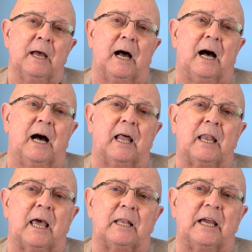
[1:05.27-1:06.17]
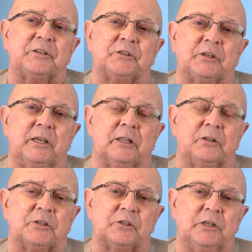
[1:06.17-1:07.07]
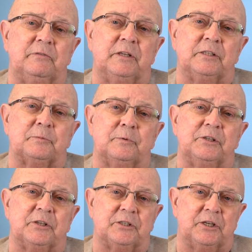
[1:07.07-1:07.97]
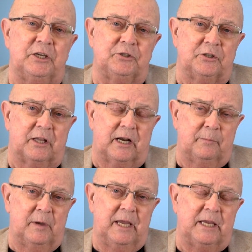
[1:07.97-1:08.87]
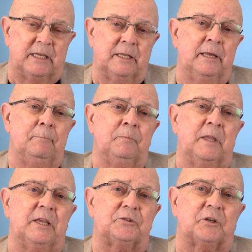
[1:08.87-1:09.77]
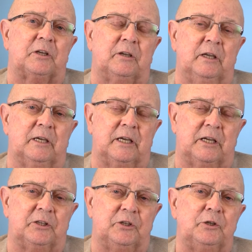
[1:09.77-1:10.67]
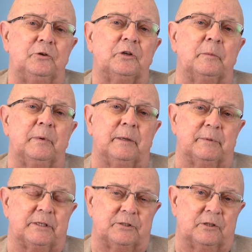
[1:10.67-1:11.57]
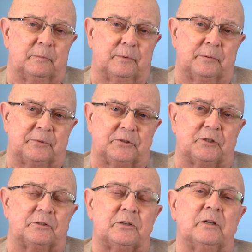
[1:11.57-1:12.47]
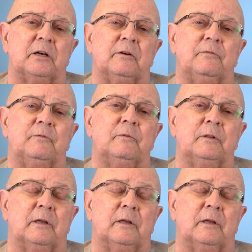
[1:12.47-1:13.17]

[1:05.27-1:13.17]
Uh, I'd like to say that this evening's presentation that I'm making is a continued commitment to the purposes of,